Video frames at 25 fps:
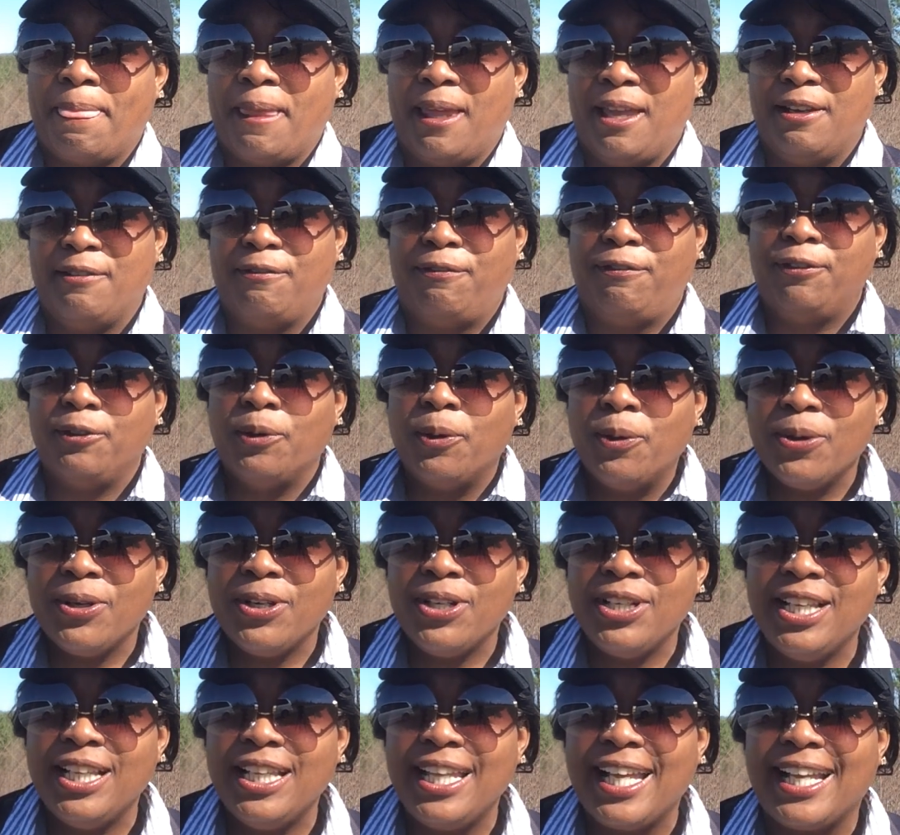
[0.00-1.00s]
In
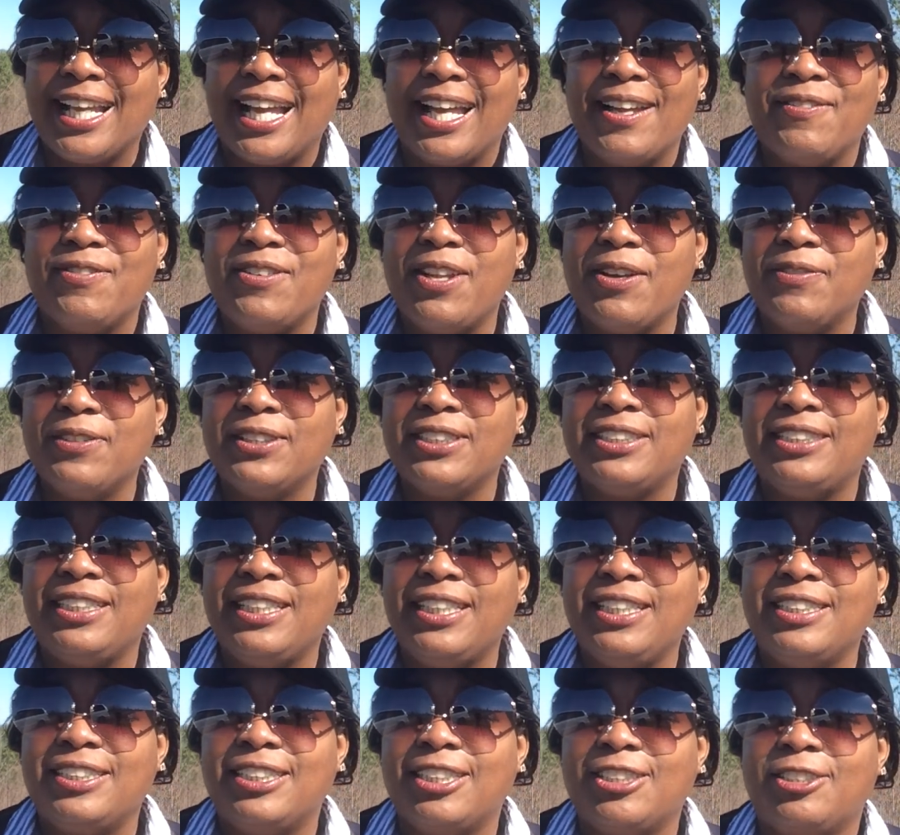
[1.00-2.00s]
Florida, like I've never
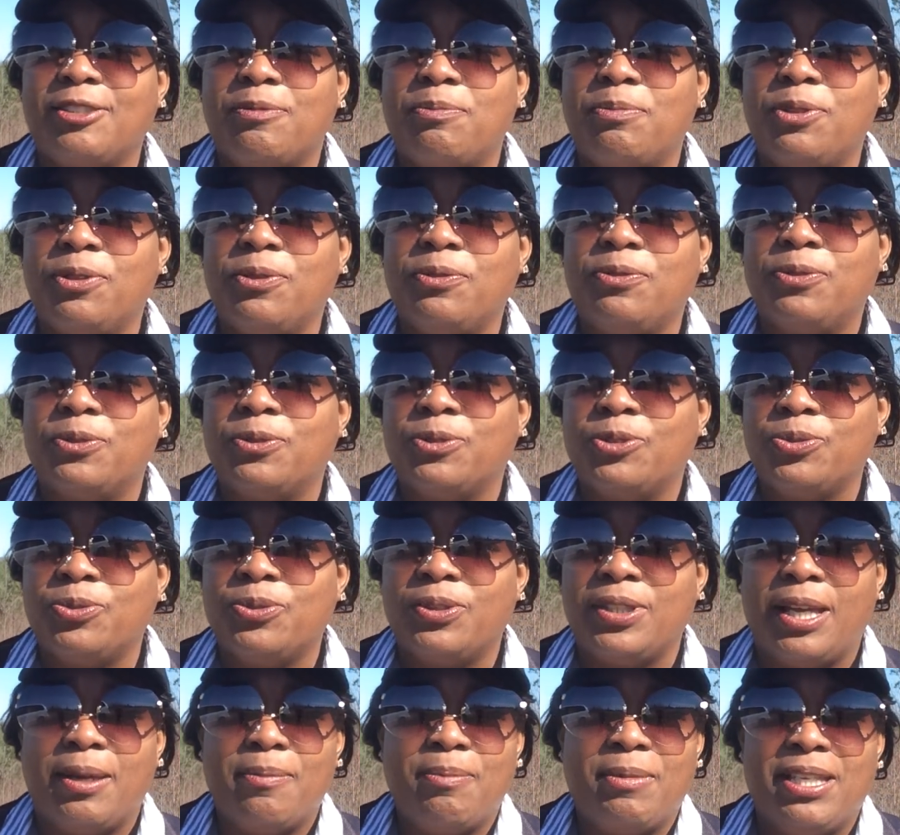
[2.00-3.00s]
seen such a beautiful
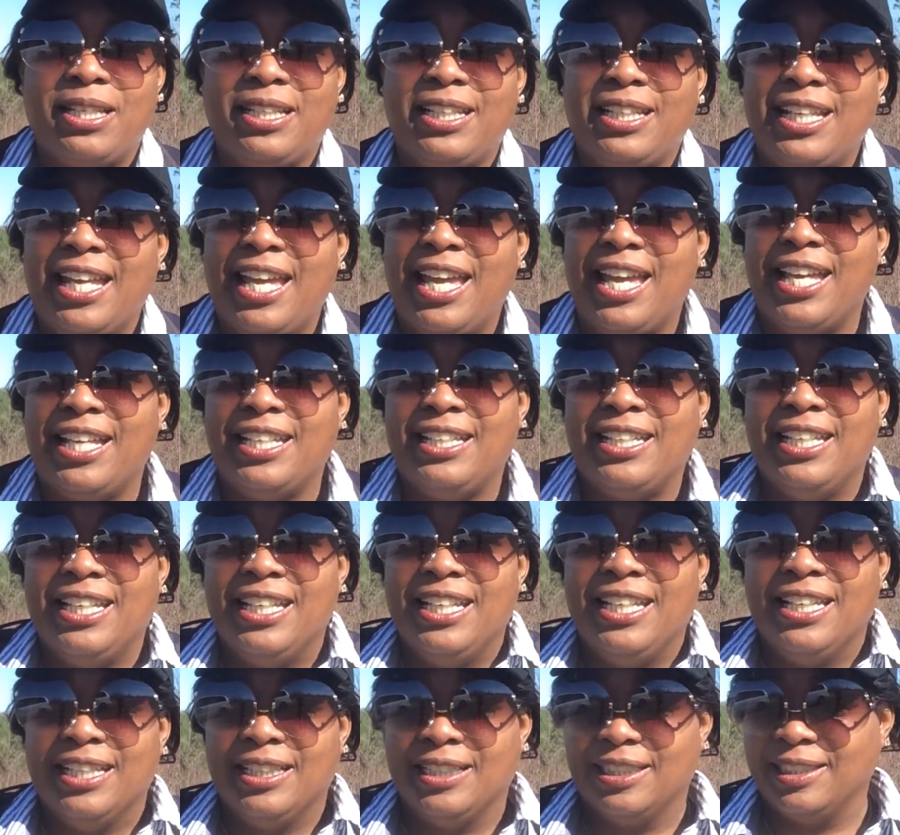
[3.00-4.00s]
tree. I mean, it had
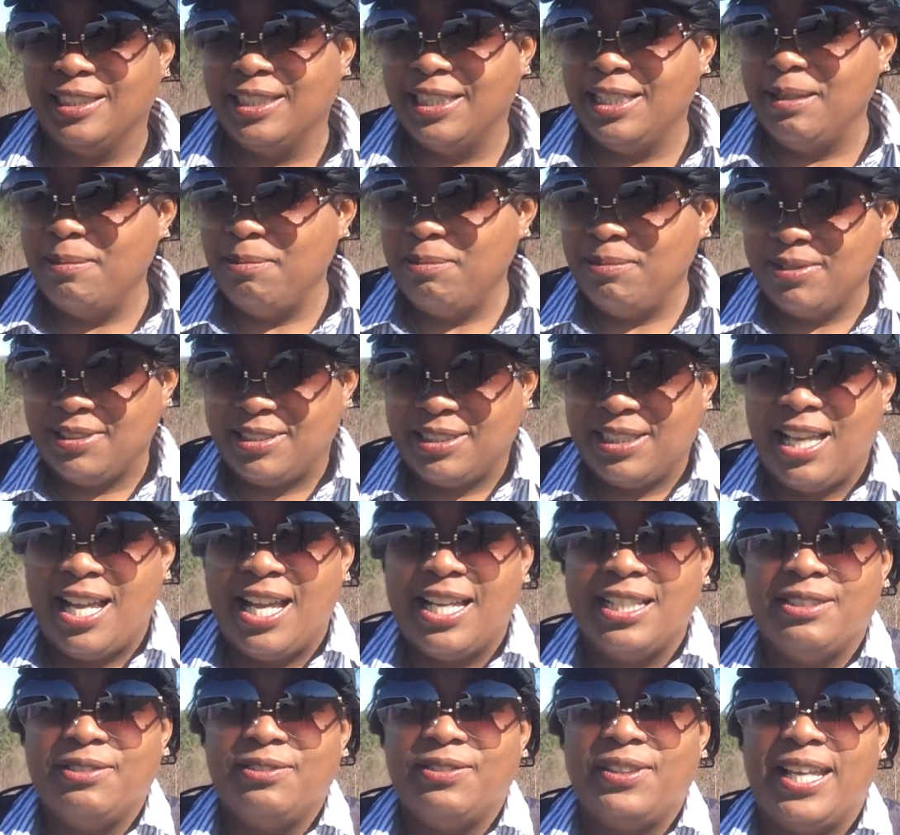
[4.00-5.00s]
limbs
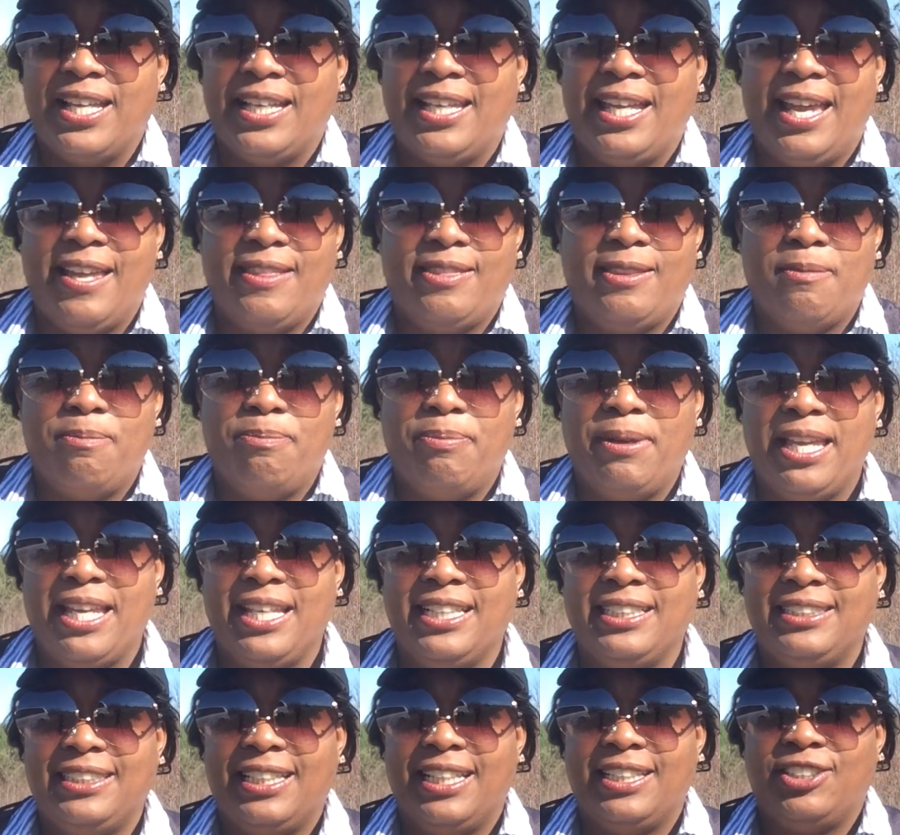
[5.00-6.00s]
kind of like at the
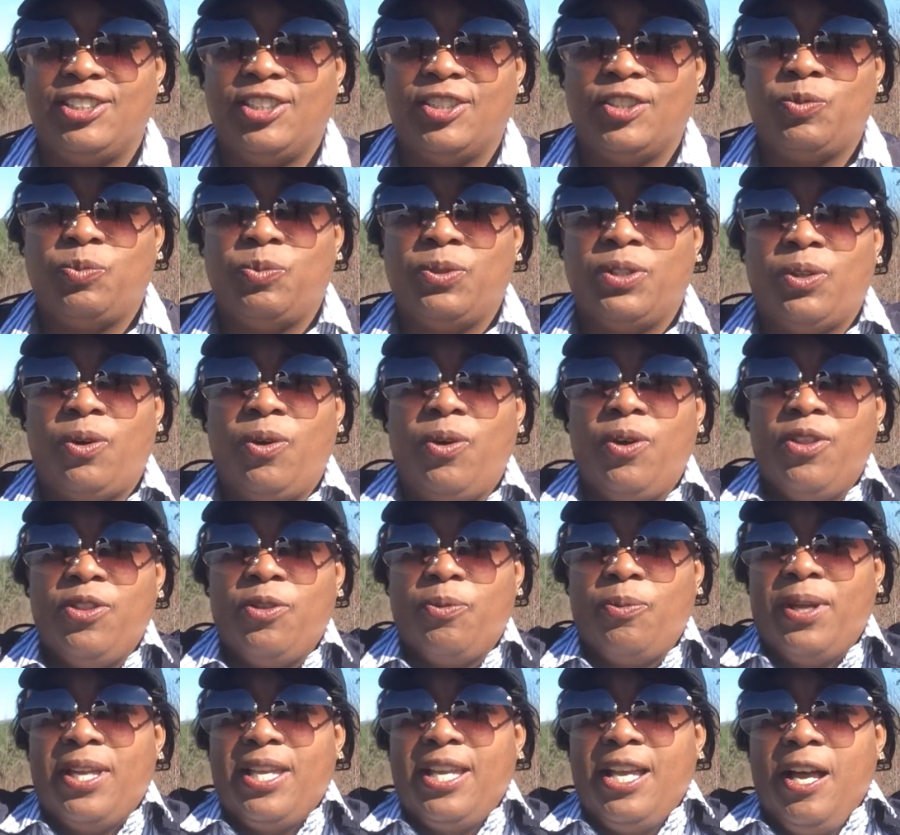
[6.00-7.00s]
base that just went all
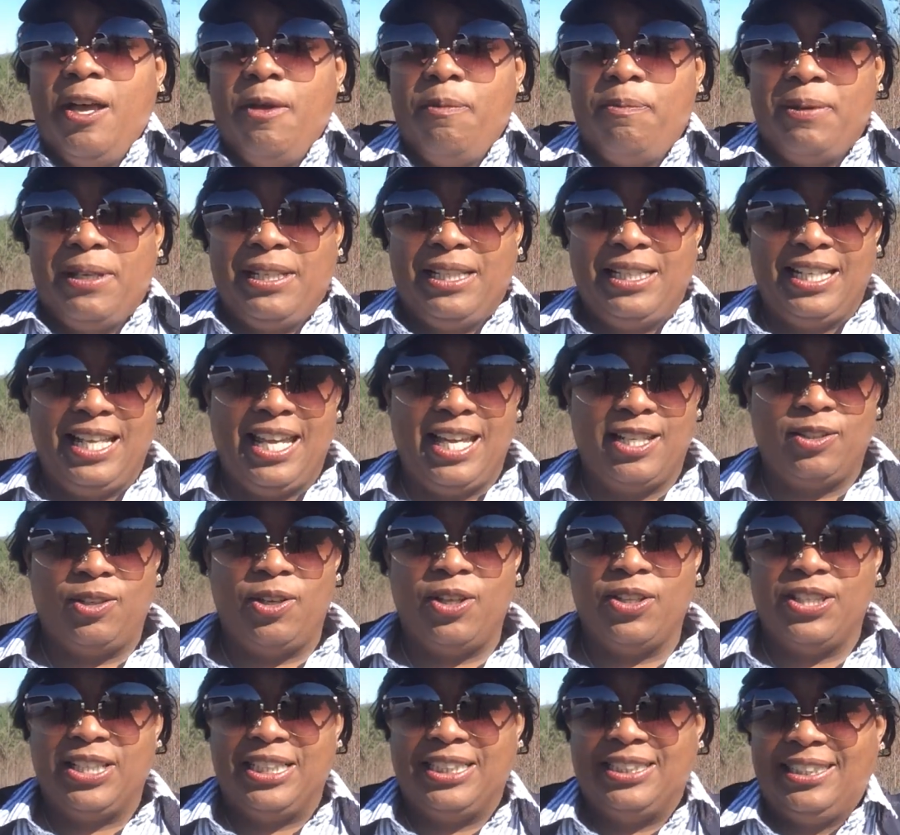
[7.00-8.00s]
the way up, and it had
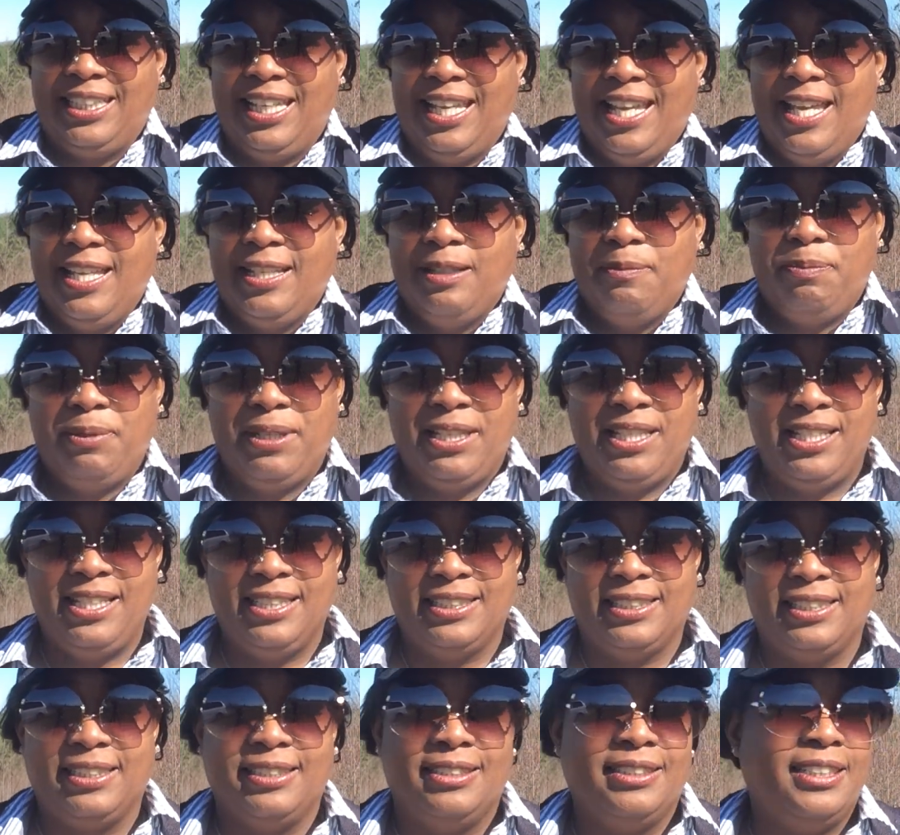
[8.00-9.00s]
all these
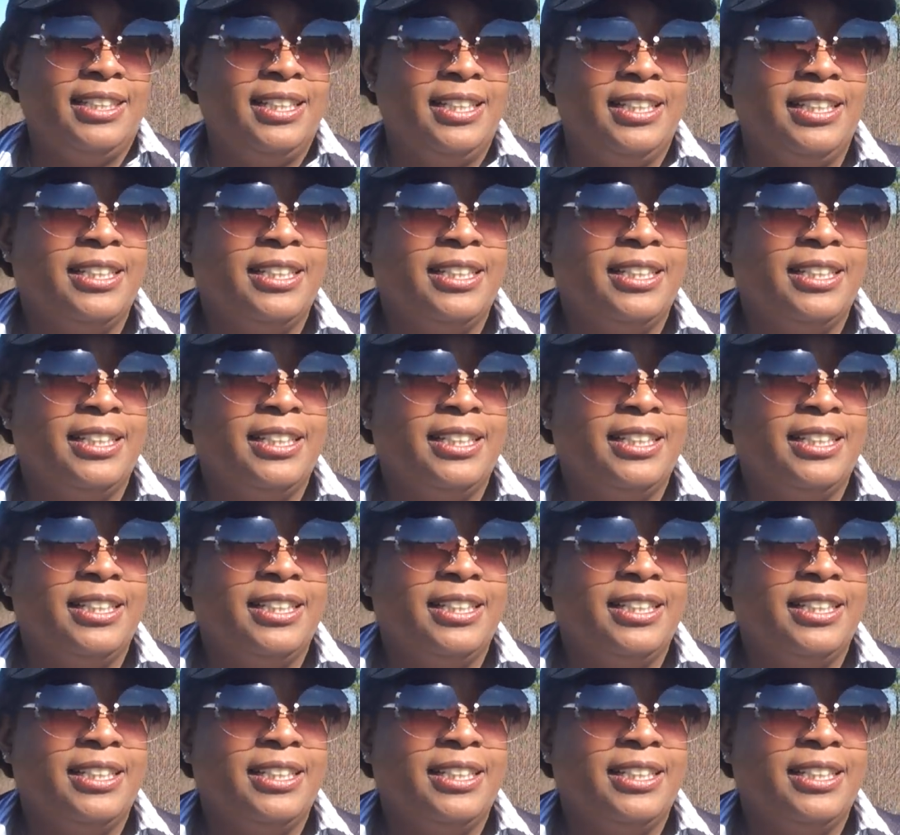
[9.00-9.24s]
canopies, and